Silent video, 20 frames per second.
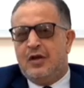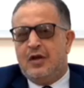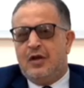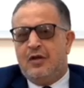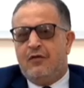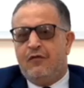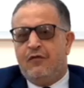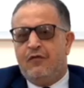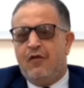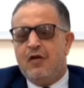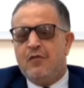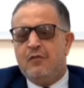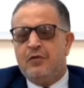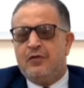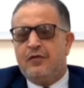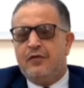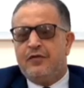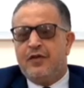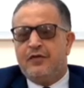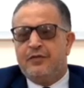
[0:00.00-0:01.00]

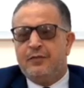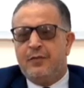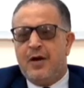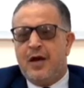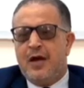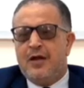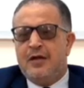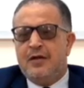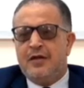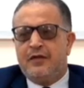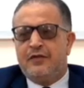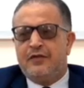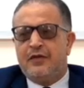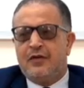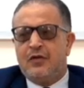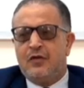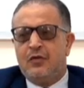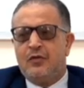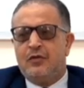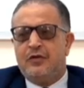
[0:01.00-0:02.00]
Involvement of the spine
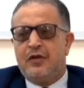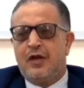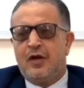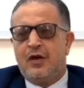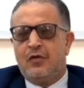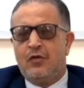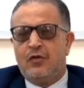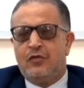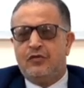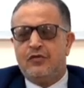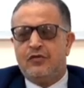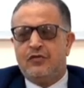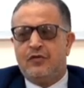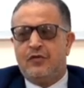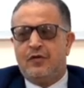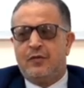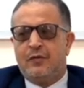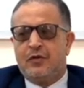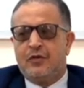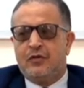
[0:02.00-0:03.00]
exclude diagnosis of
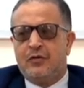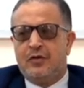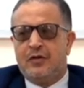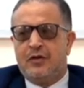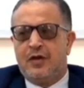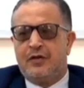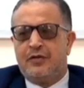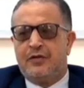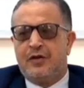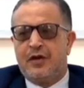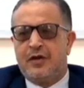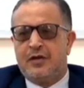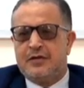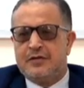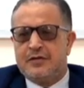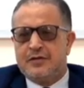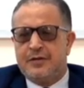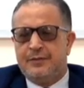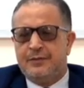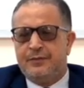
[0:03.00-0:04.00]
rheumatoid
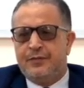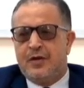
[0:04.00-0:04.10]
arthritis.